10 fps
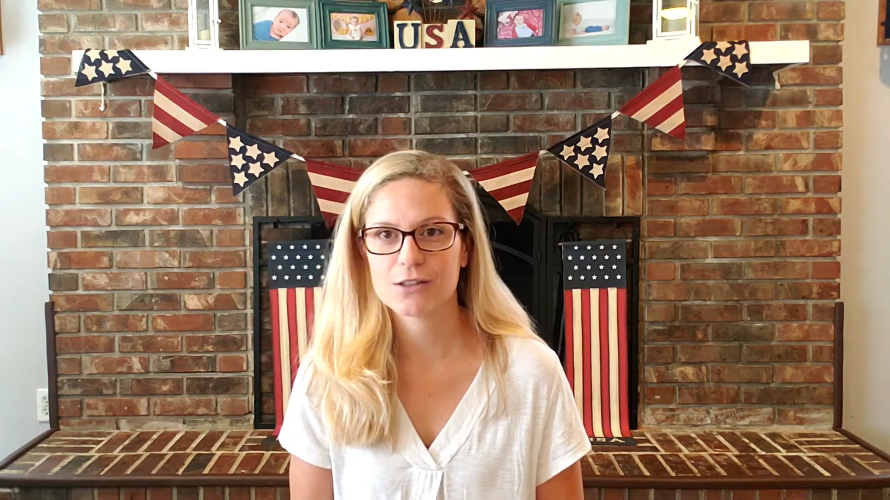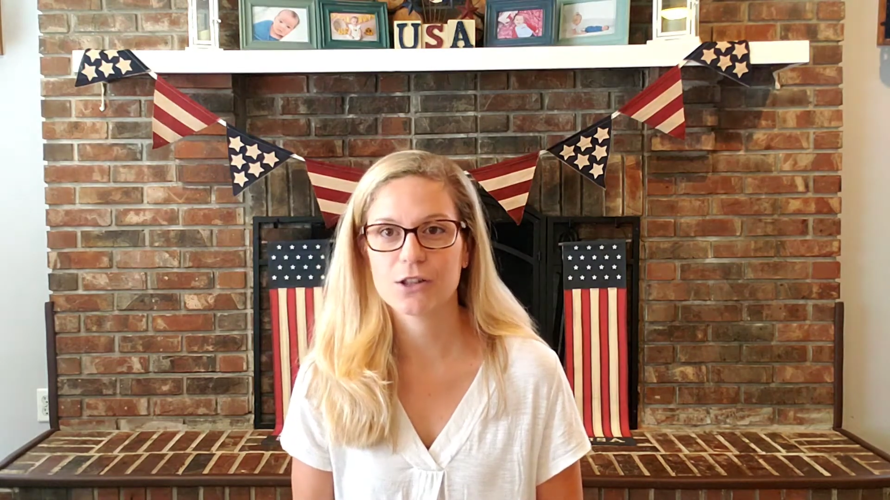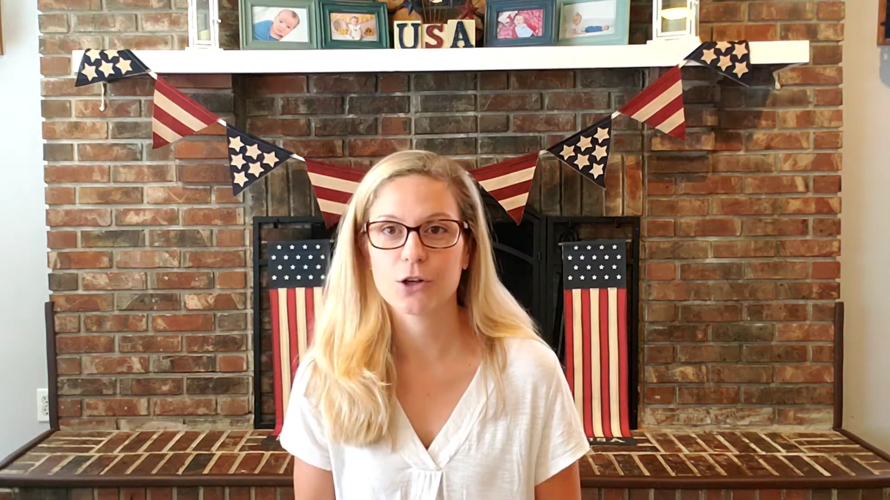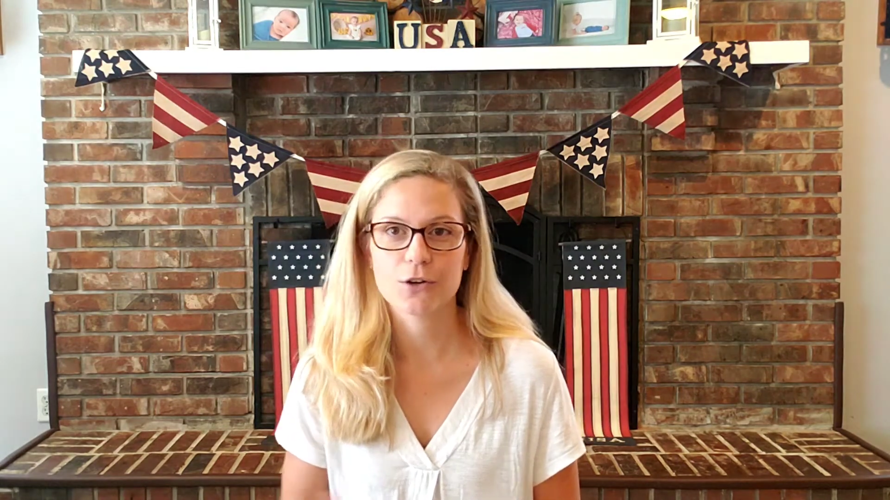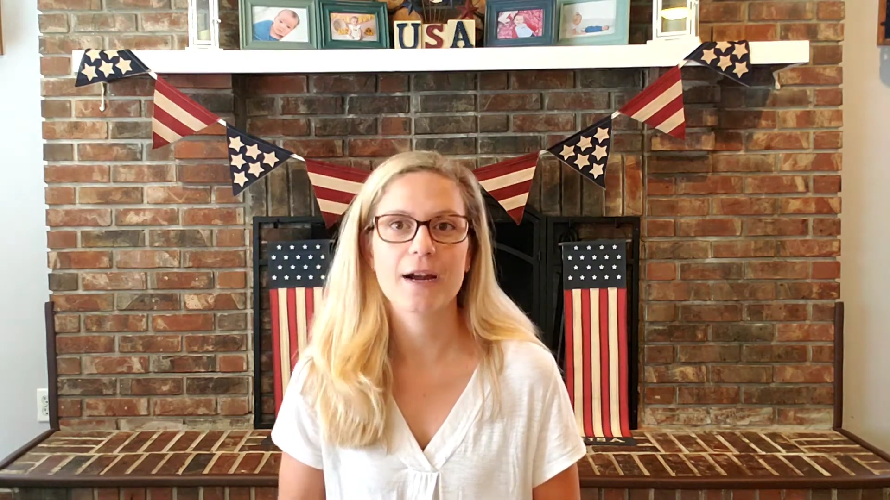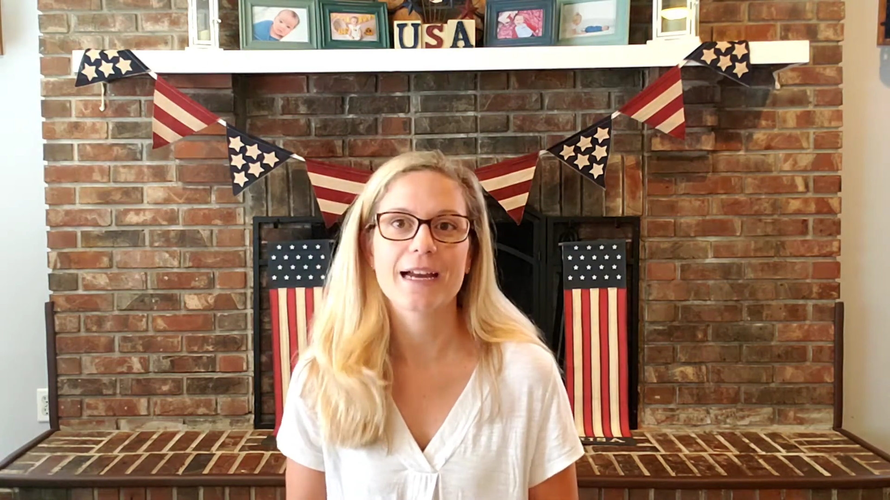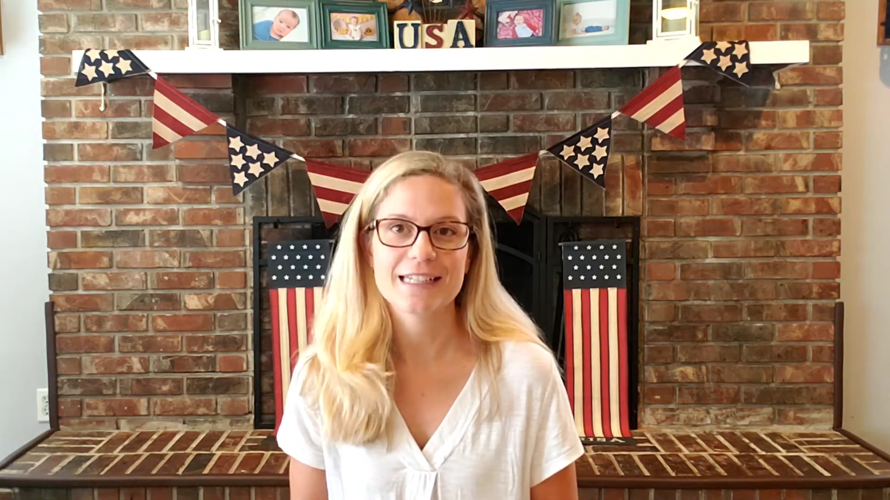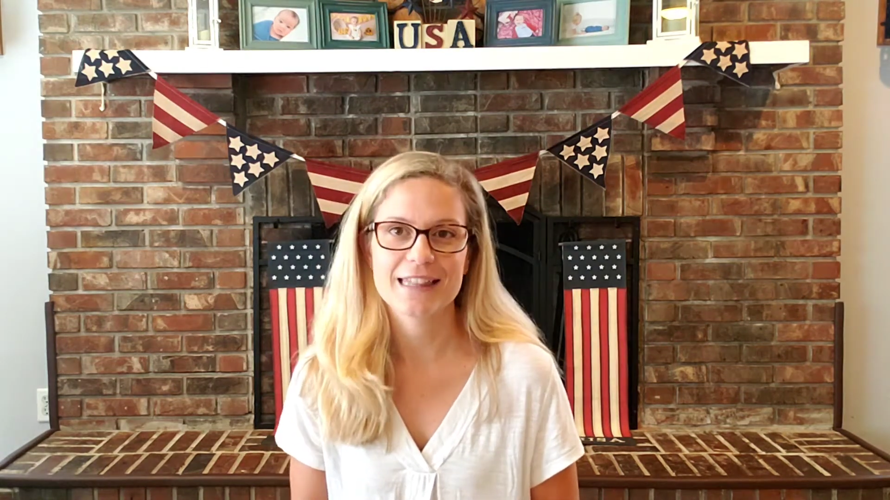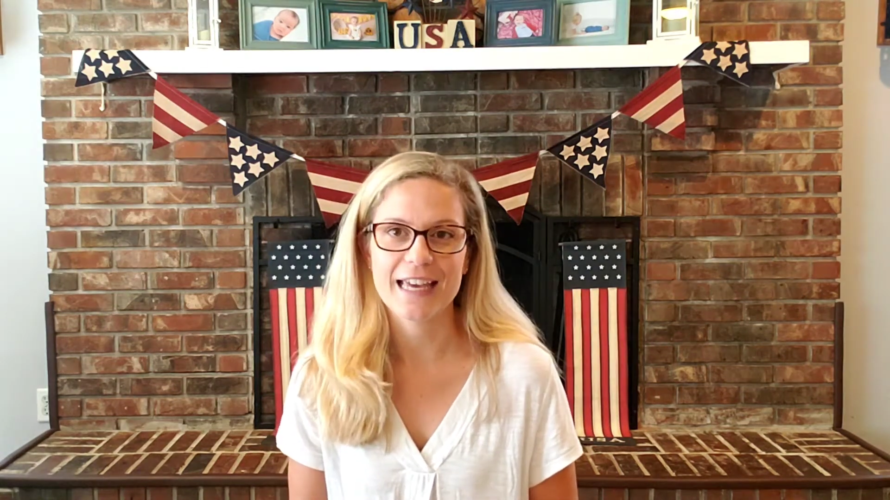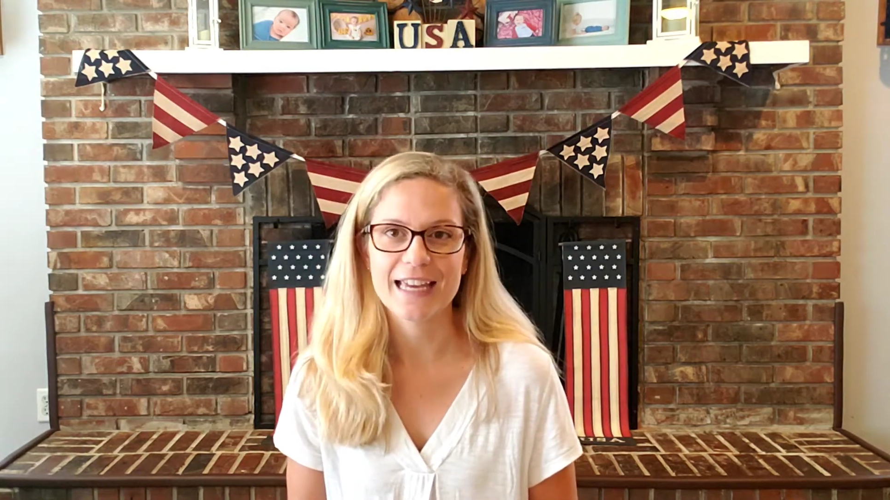the correct
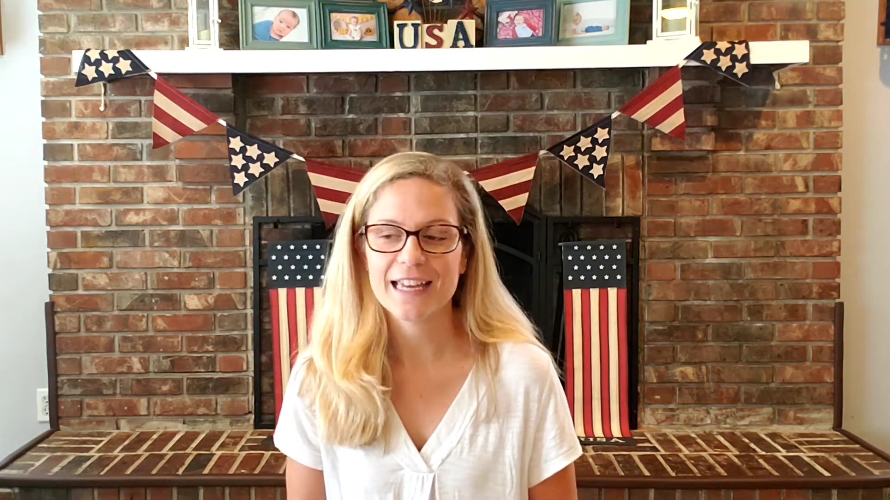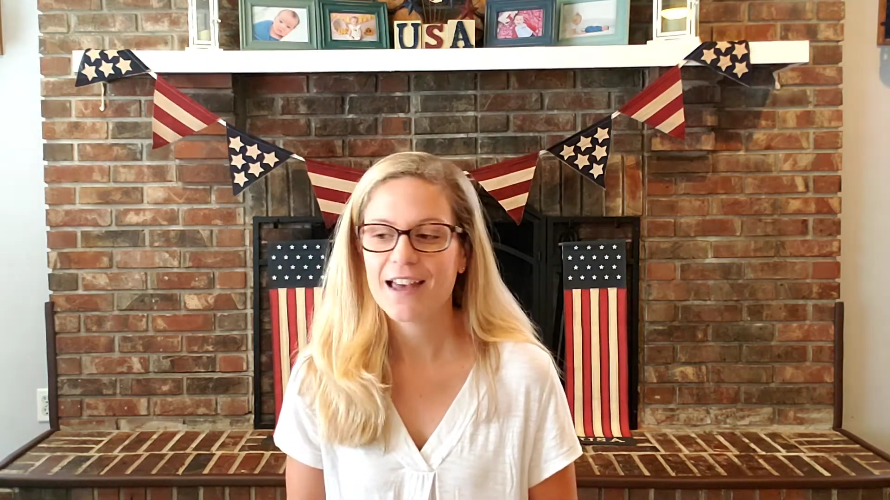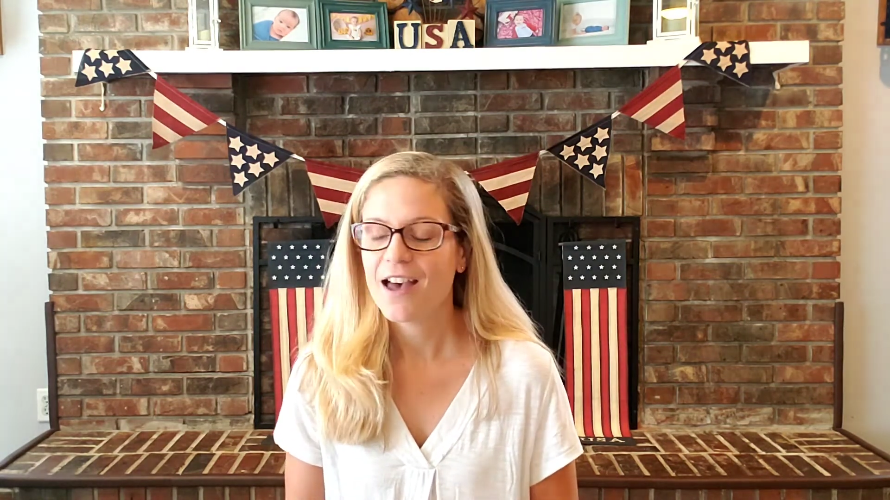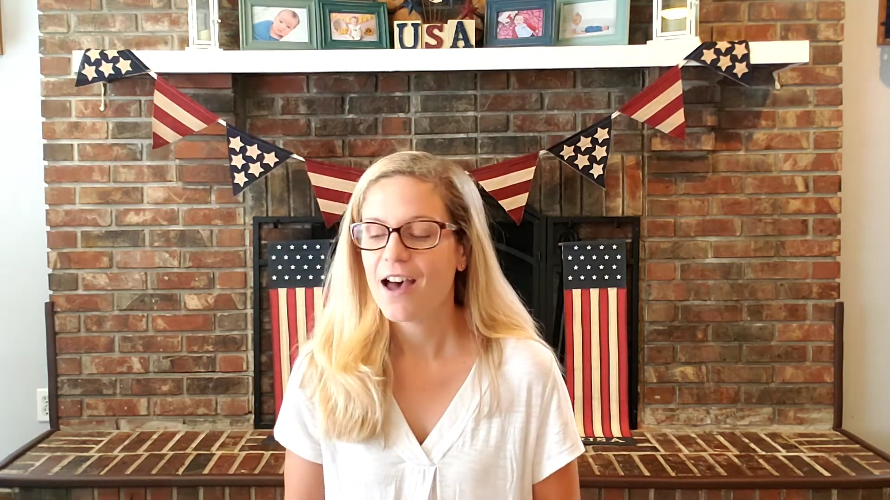thing.